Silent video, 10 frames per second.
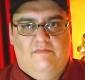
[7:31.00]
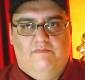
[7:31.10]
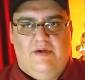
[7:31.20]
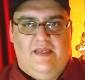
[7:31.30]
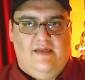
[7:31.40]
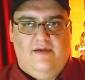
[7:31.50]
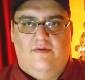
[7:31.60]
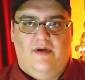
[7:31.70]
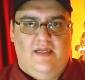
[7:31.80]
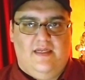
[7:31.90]
But you know
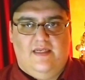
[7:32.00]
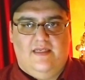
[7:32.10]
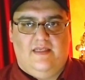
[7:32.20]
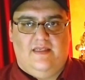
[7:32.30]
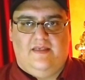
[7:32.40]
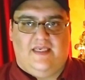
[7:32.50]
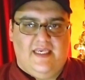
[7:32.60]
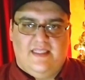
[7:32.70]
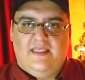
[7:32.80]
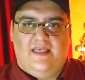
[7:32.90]
what? You
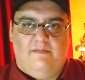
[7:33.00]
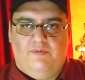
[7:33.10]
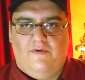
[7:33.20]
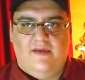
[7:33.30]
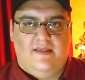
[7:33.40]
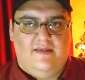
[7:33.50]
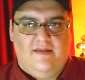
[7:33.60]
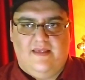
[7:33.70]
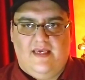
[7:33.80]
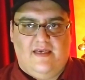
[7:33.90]
get to that point and you
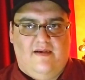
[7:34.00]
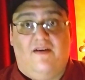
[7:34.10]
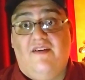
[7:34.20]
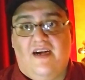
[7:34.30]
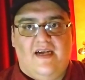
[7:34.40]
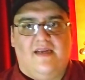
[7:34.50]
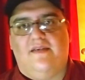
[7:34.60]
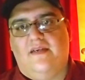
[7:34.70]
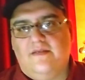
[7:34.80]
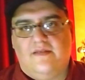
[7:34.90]
think, oh, I got
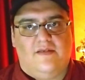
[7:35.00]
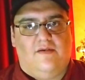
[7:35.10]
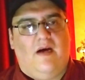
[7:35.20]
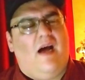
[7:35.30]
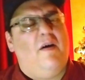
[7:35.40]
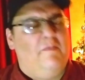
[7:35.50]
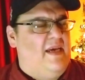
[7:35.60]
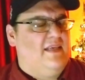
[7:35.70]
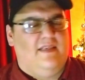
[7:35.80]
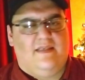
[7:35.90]
another show. I'll
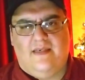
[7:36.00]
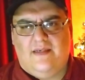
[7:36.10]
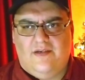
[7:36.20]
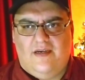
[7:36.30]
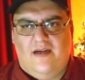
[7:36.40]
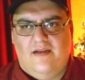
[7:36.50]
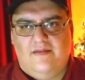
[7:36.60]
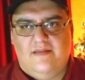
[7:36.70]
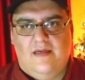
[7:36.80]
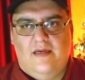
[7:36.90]
make
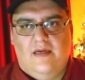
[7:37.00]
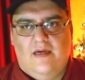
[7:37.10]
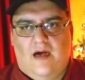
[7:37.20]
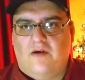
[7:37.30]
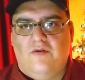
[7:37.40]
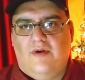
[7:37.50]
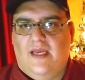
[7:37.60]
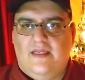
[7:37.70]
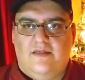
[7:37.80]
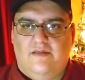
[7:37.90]
$600. I'll go
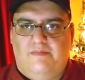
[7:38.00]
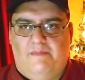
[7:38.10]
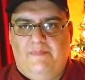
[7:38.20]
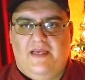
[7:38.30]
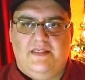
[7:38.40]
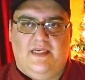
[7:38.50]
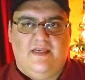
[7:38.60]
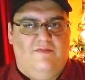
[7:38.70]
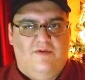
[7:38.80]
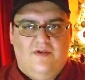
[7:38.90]
ahead and use my paycheck
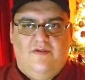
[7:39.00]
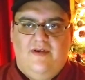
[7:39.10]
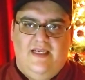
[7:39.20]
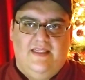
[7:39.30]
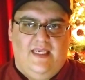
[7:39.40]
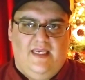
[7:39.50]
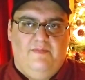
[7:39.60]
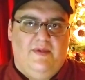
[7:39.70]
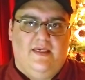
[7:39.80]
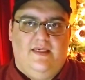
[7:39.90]
and we'll go out to eat
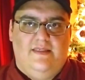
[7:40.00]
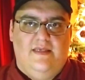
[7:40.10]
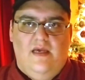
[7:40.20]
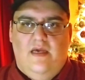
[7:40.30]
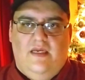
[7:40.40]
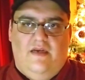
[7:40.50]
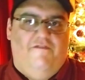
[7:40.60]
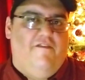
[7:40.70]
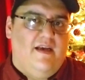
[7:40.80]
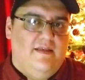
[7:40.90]
because your
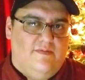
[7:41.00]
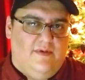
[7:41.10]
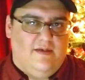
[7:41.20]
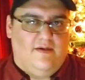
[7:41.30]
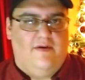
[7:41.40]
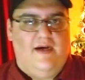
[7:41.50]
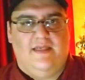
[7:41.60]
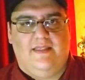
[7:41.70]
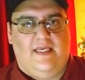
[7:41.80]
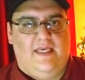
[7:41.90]
friends want to go
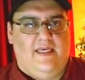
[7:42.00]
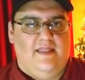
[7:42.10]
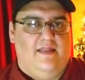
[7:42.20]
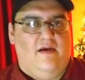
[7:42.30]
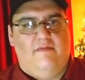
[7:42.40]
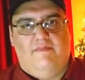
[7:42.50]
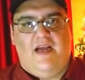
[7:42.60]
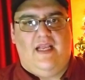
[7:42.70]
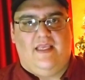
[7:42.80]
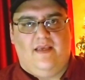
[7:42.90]
out to eat and they're
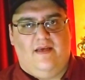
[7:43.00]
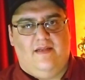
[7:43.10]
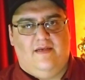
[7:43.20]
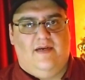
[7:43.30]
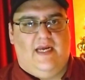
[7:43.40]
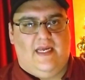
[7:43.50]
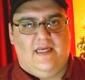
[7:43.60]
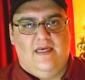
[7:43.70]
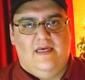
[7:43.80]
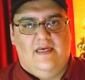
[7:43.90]
inviting you and you're like,
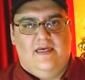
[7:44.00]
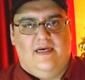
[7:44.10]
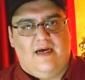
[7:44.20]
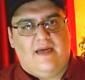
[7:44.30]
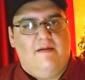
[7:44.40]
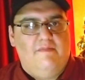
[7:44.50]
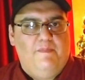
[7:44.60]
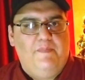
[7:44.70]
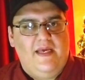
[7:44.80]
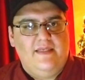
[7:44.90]
I got my
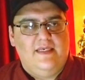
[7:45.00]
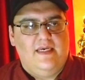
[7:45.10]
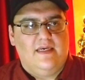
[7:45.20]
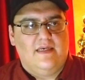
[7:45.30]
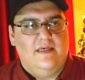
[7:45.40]
paycheck,